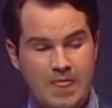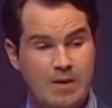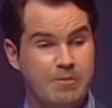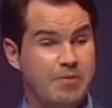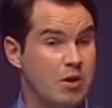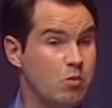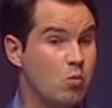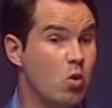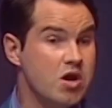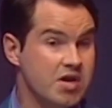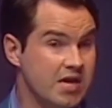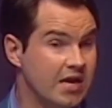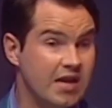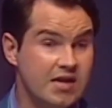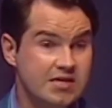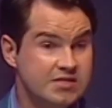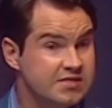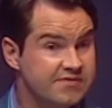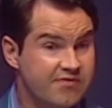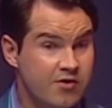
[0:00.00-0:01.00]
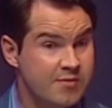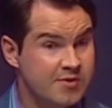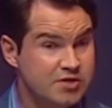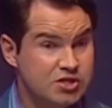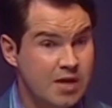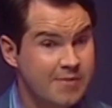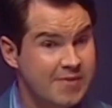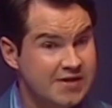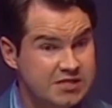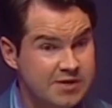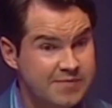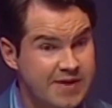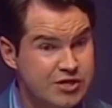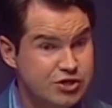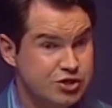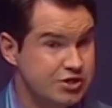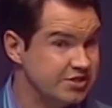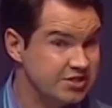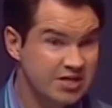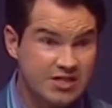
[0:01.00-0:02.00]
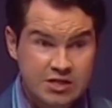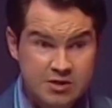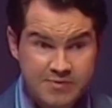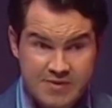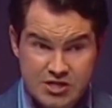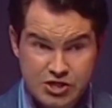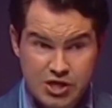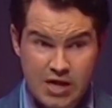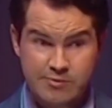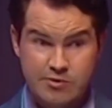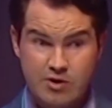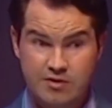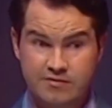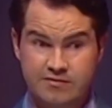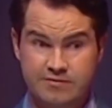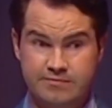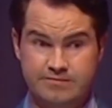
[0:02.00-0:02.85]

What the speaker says: Being working class is very much like masturbation. It's nothing to be ashamed of.